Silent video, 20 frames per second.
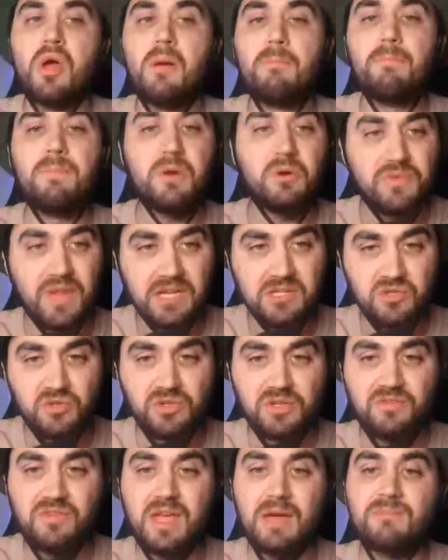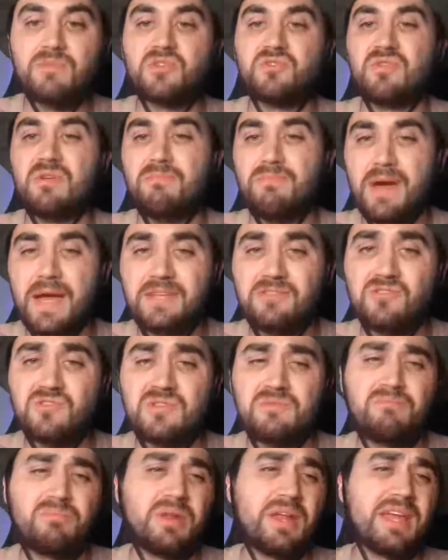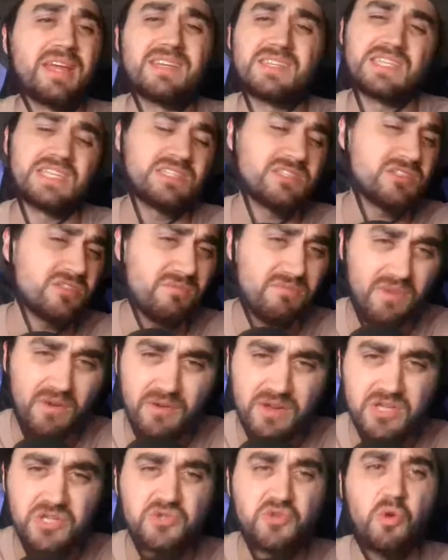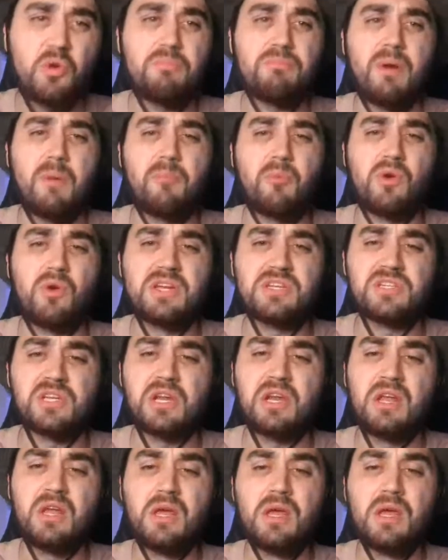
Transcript: build that sort of chemistry and patterns in play because it's very short preparation.